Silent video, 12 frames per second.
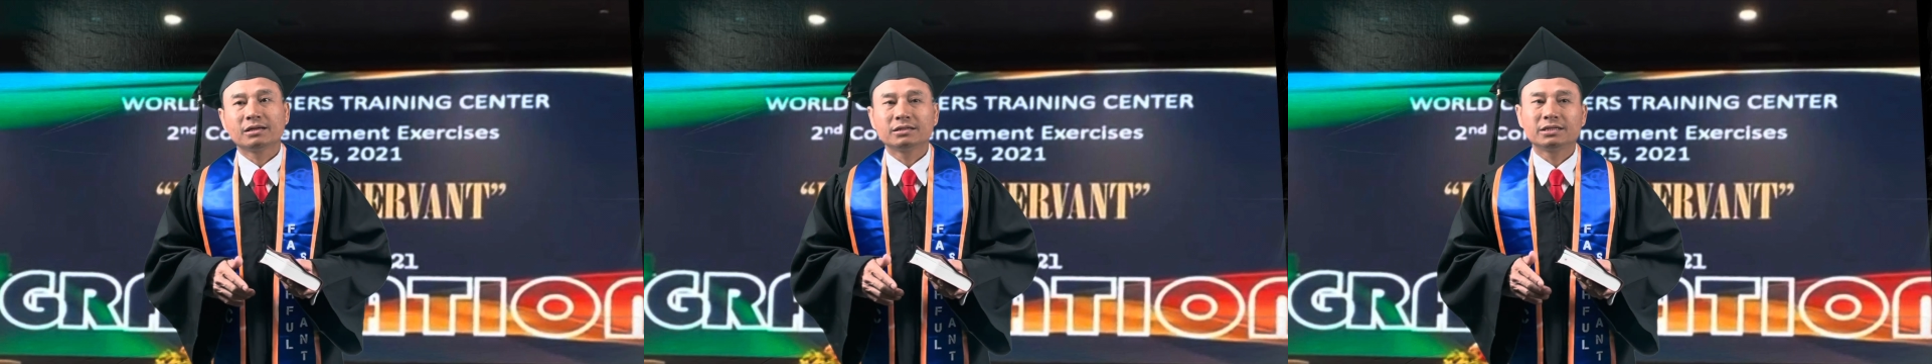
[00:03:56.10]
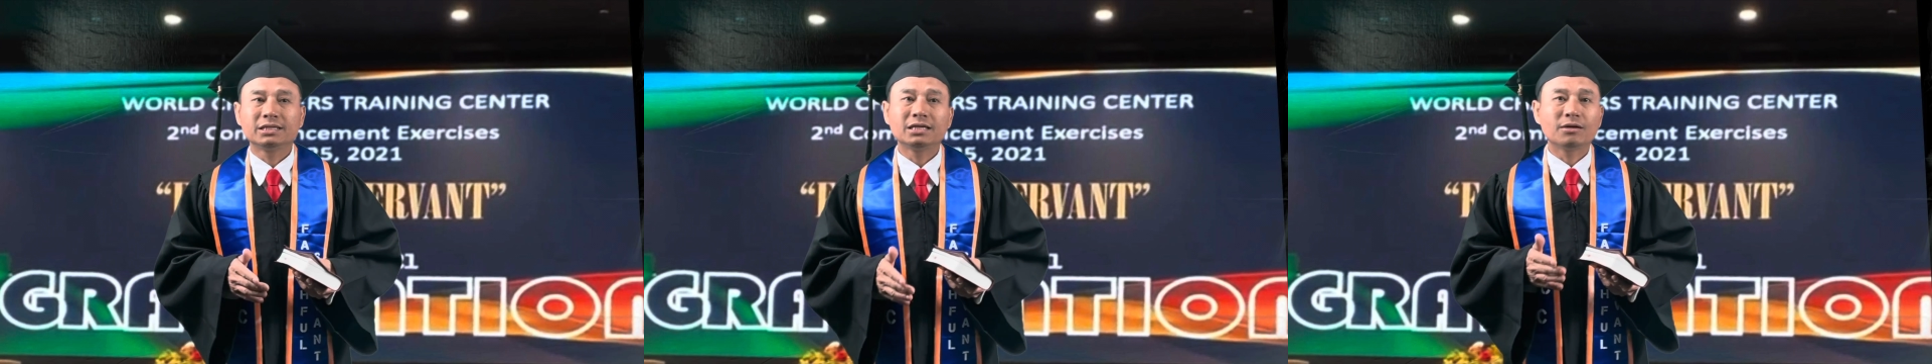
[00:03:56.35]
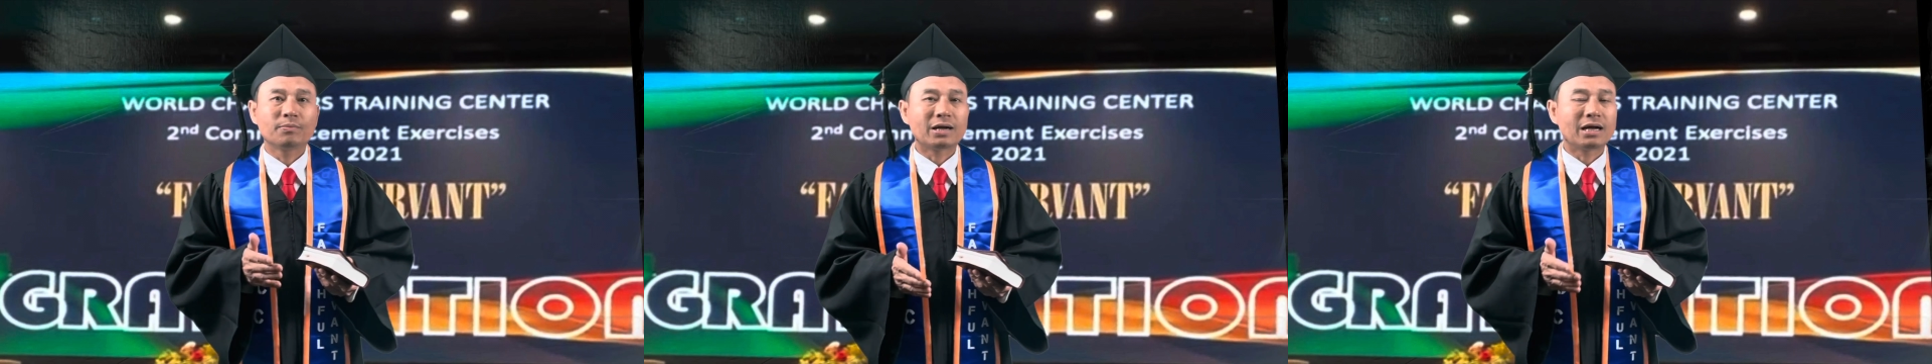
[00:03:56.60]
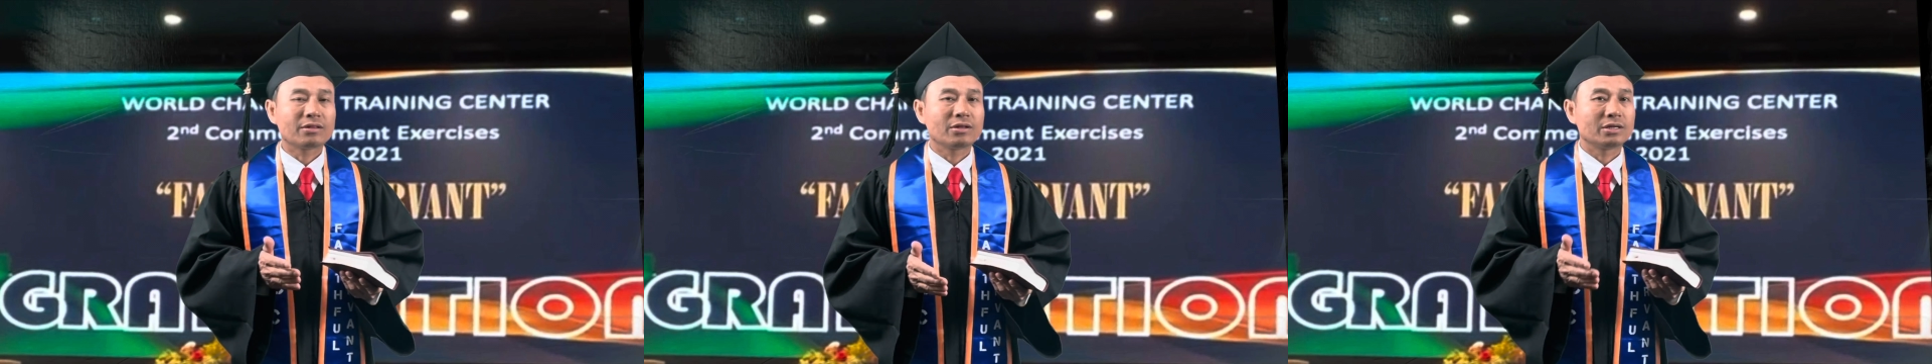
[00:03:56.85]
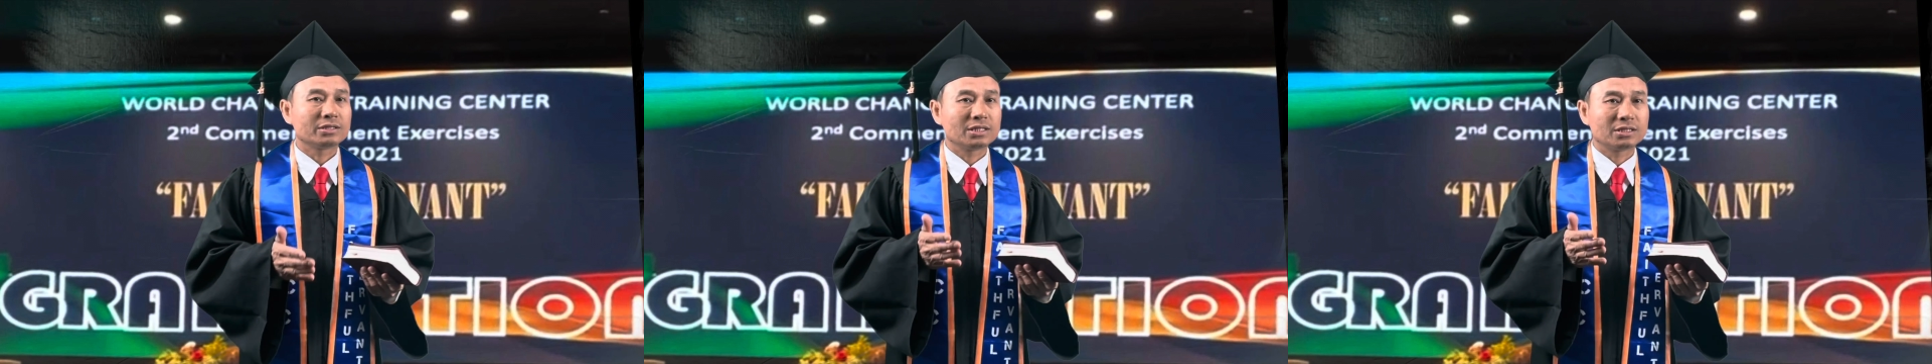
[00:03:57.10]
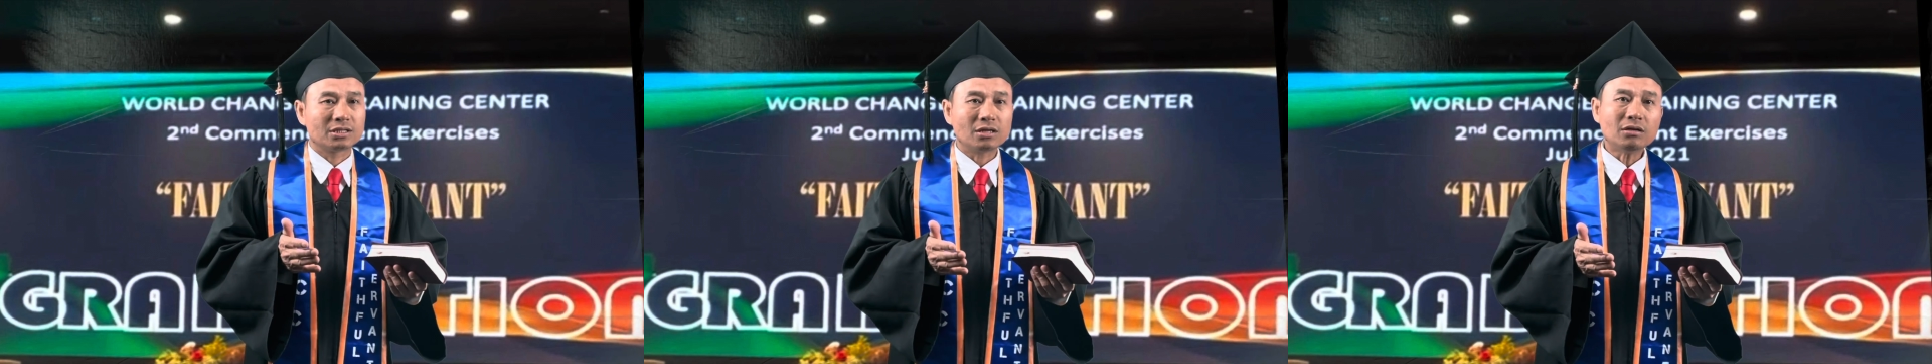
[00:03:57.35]
Dear brother and
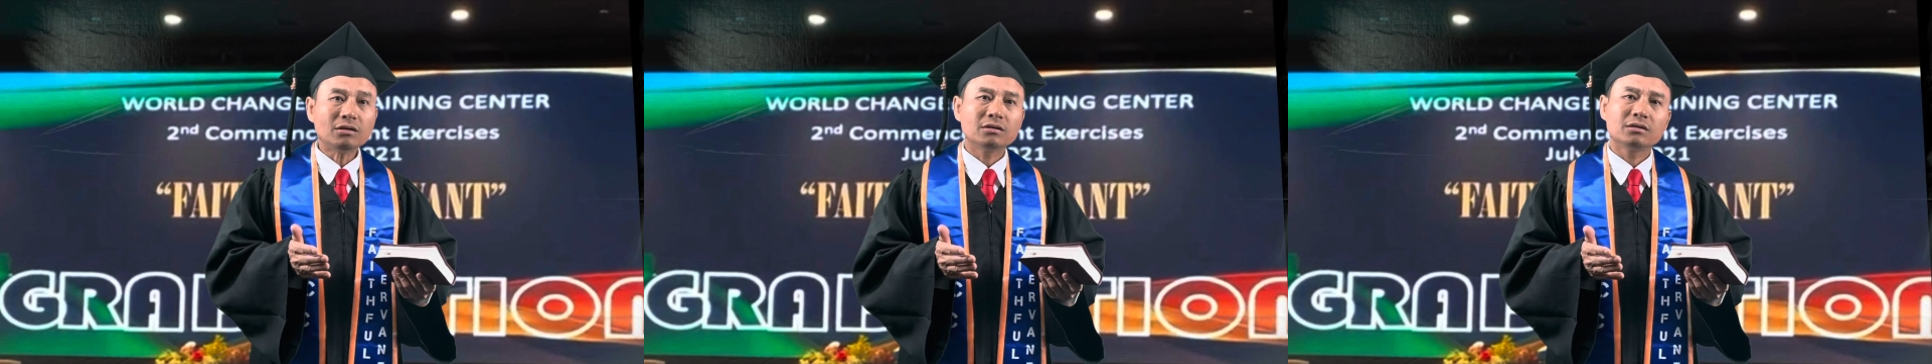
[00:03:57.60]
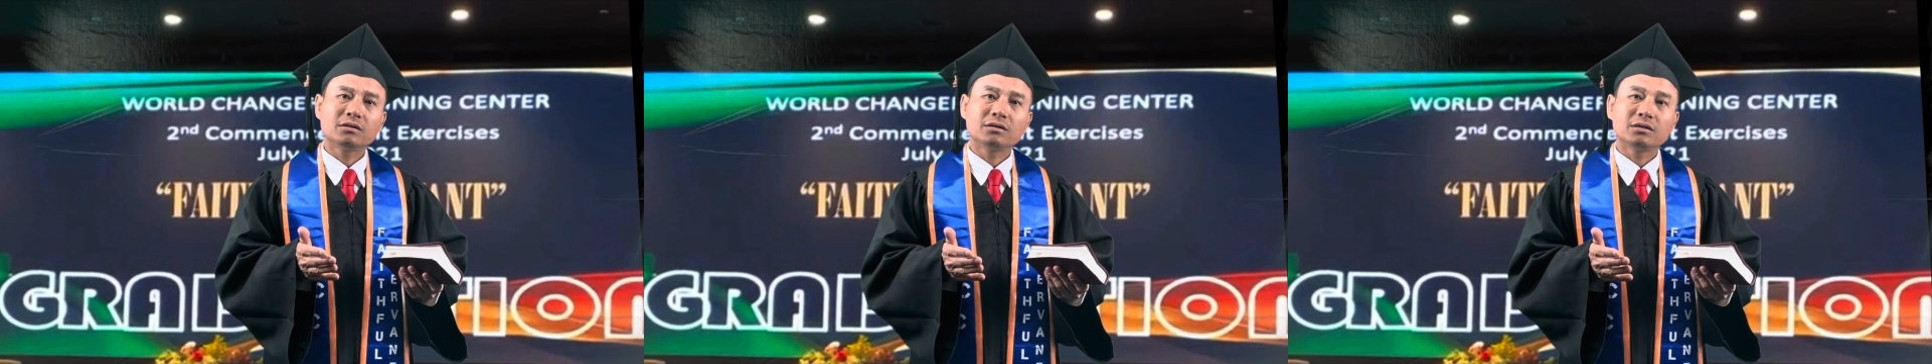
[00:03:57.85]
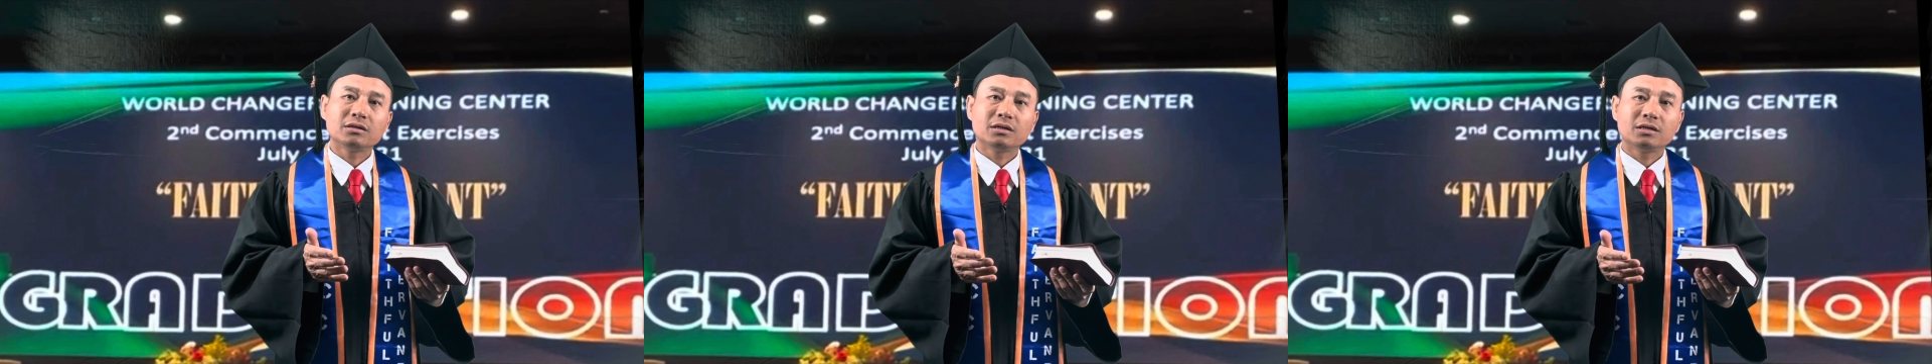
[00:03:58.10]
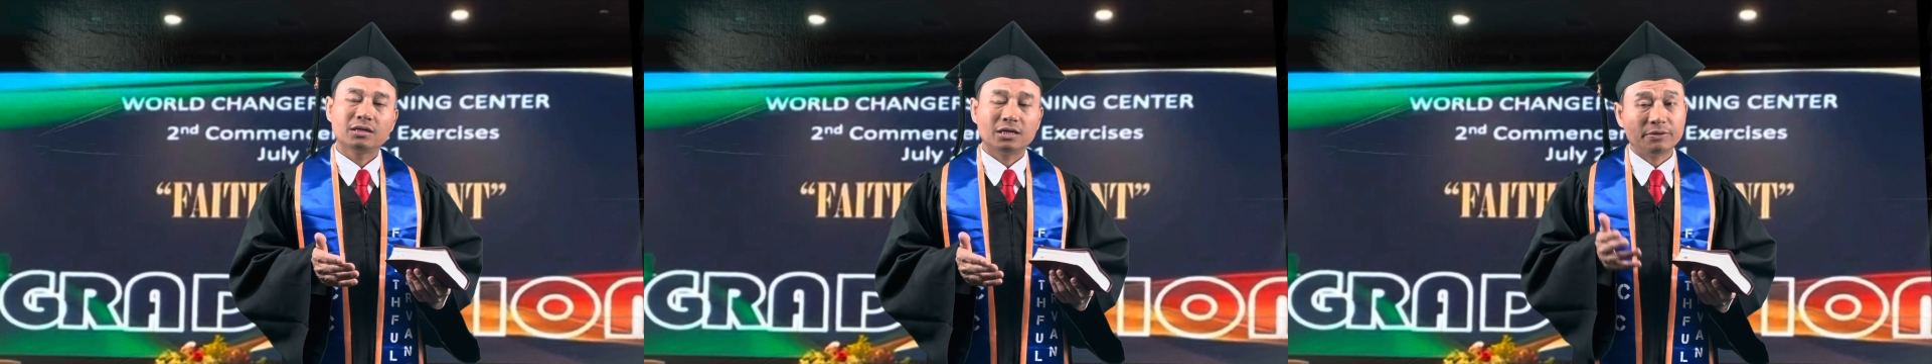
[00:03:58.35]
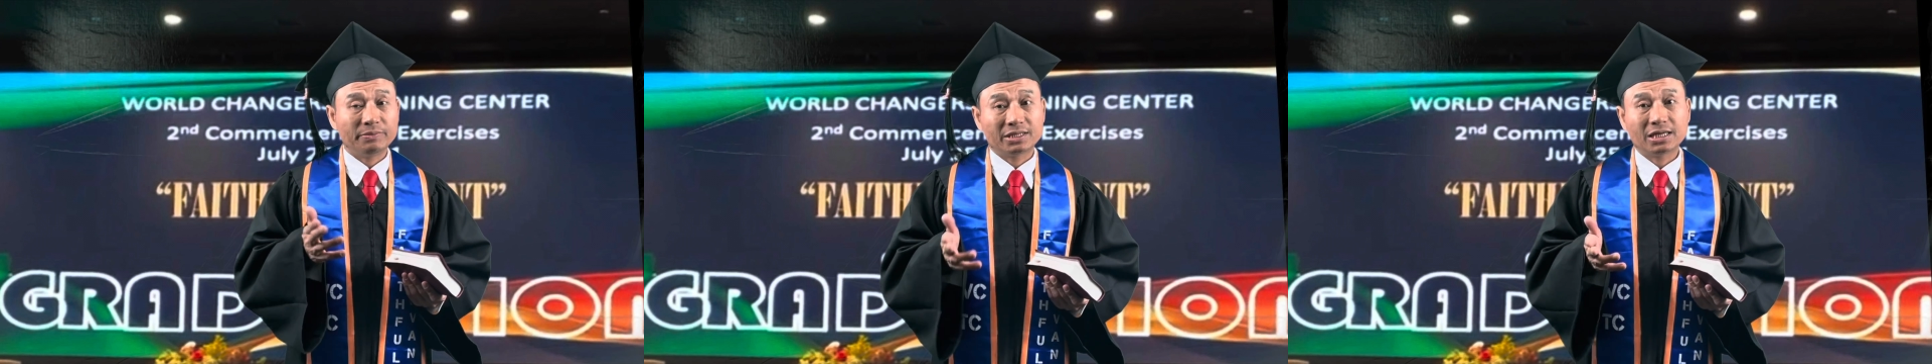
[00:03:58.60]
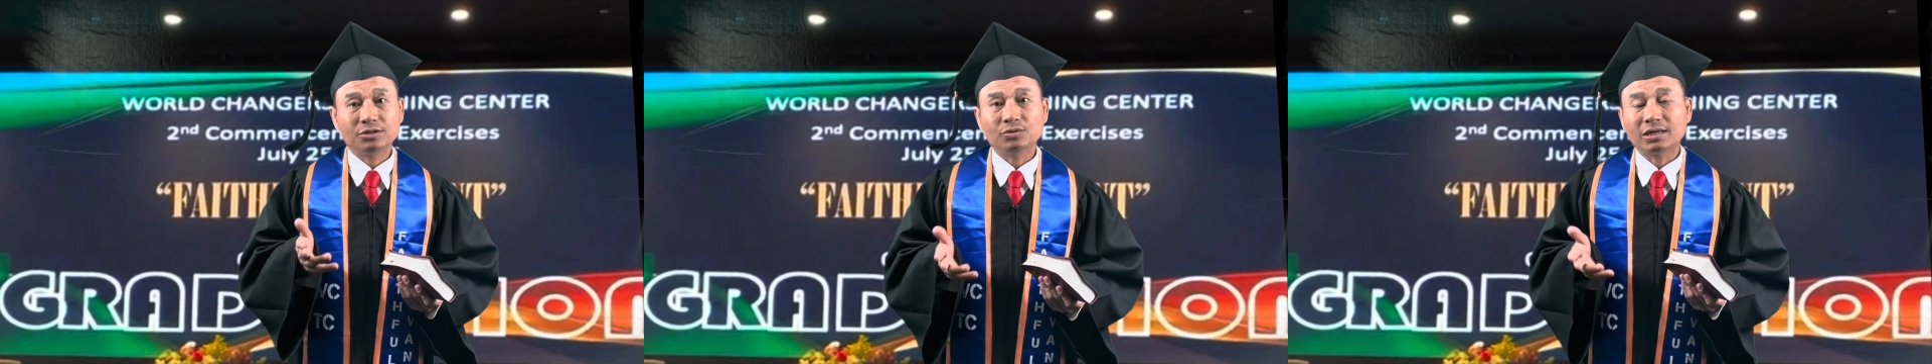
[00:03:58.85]
sister, let me
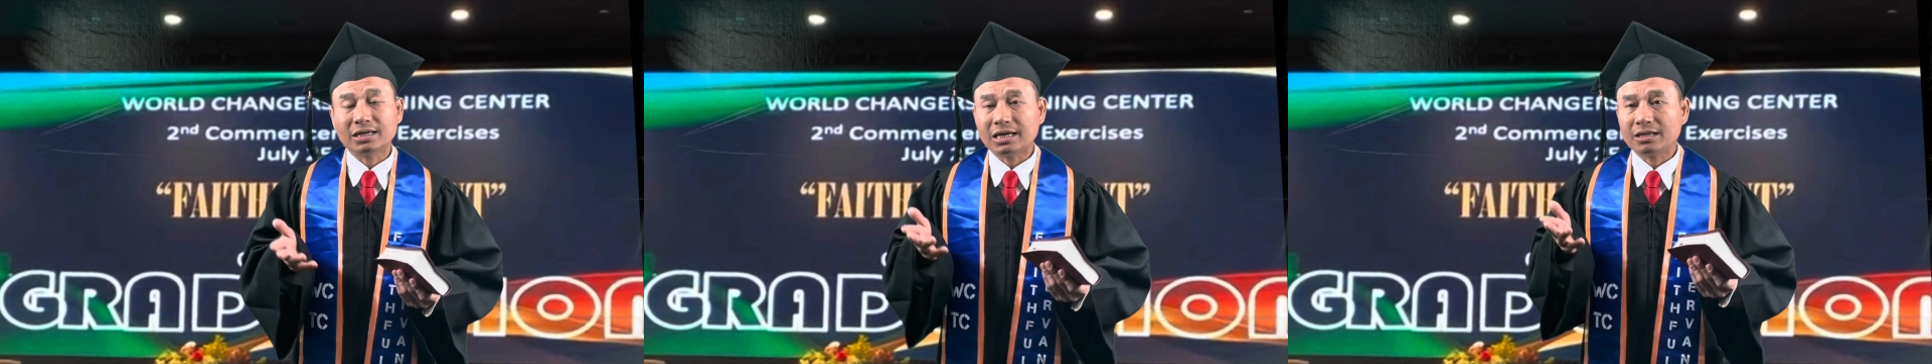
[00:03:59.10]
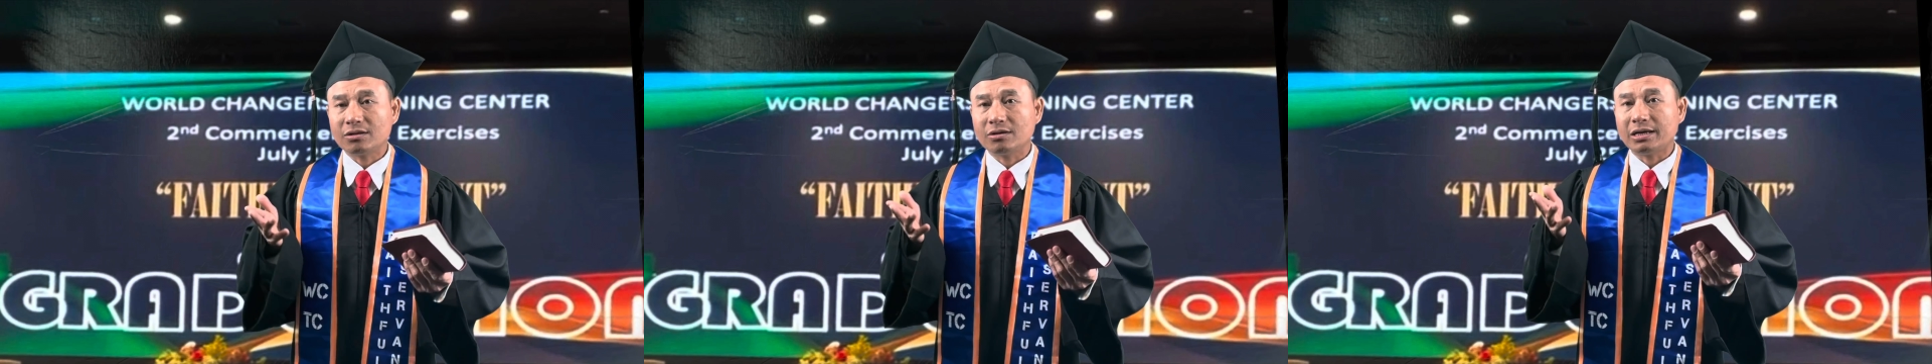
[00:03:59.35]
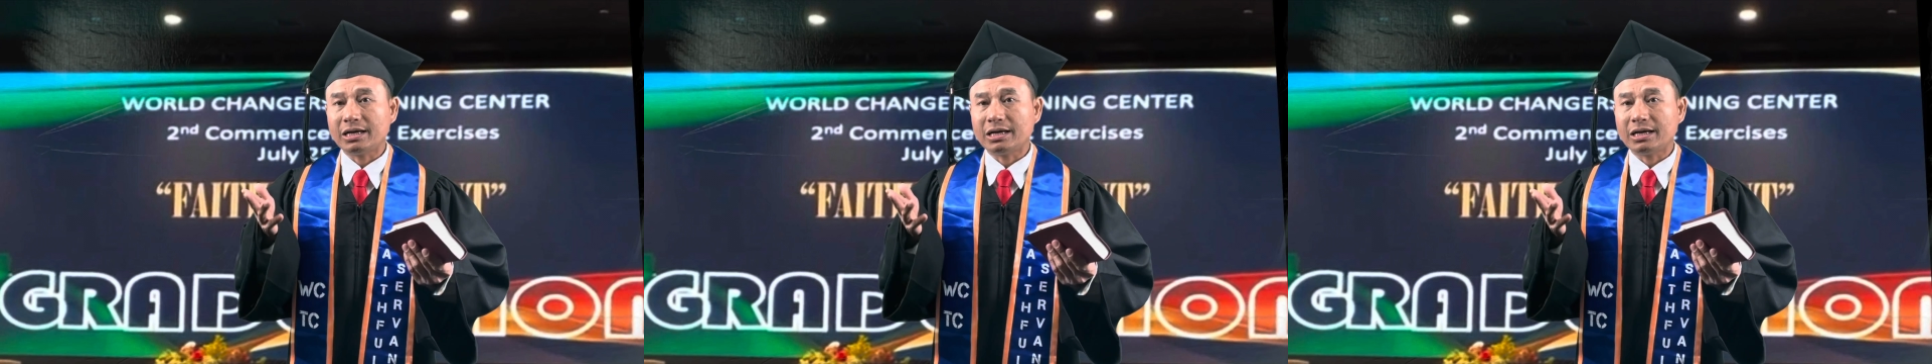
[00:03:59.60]
tell you another